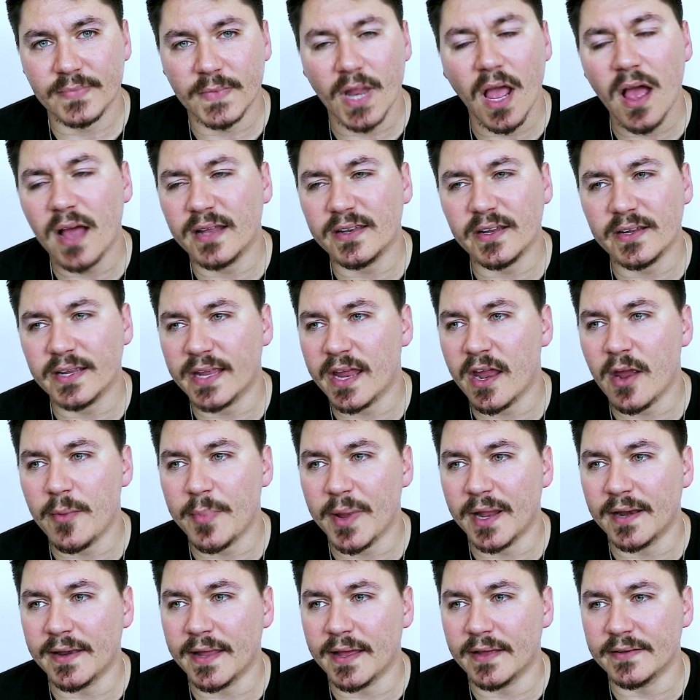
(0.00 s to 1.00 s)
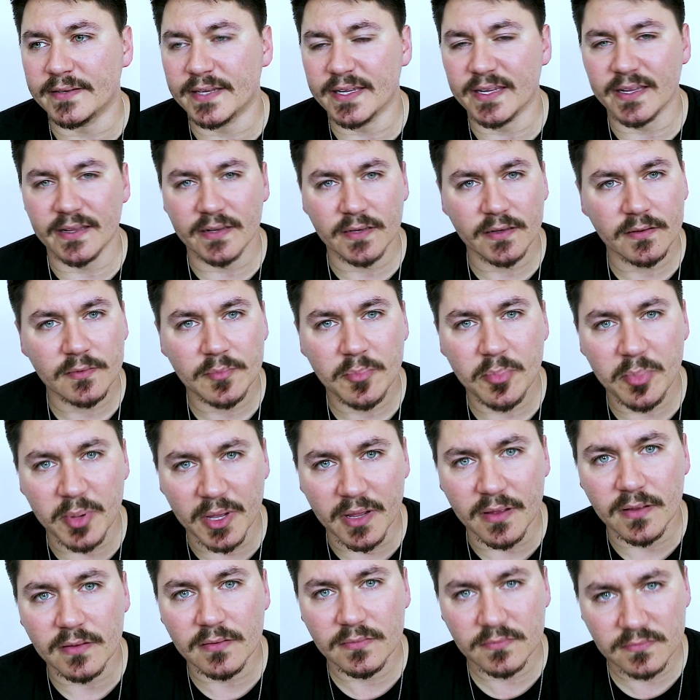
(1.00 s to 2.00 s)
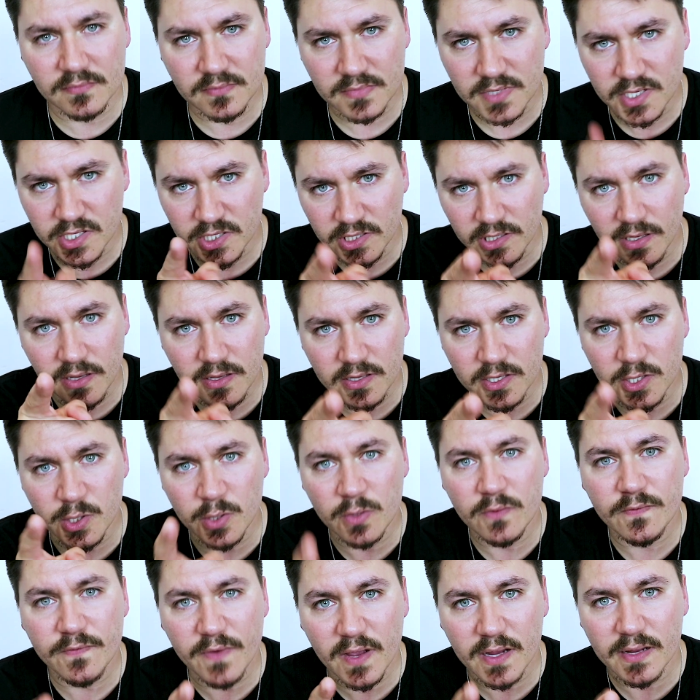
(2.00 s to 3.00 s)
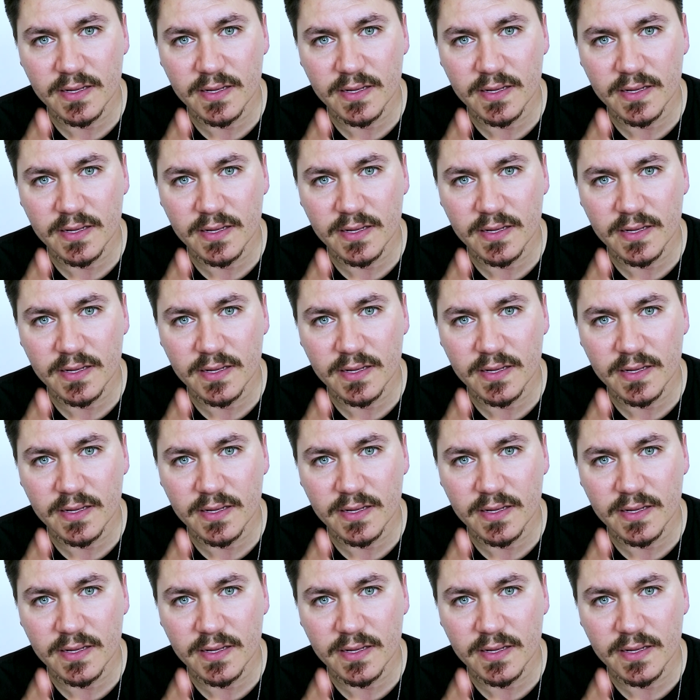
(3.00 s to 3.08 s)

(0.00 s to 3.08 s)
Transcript: No, I don't care about loud eating, but you